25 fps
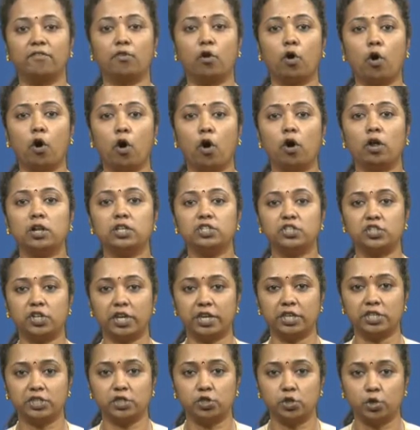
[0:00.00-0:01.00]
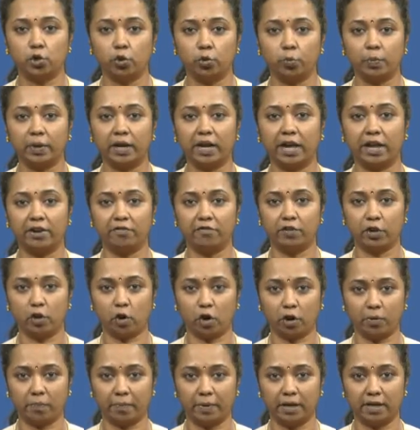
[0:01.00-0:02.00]
all changed human
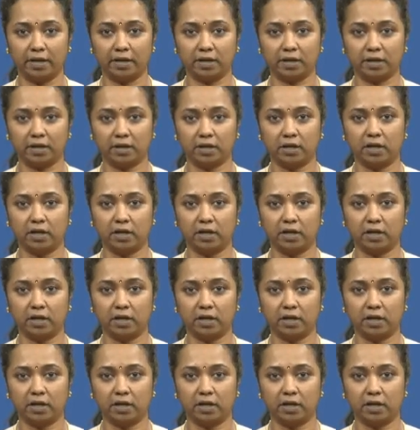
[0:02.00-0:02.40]
environment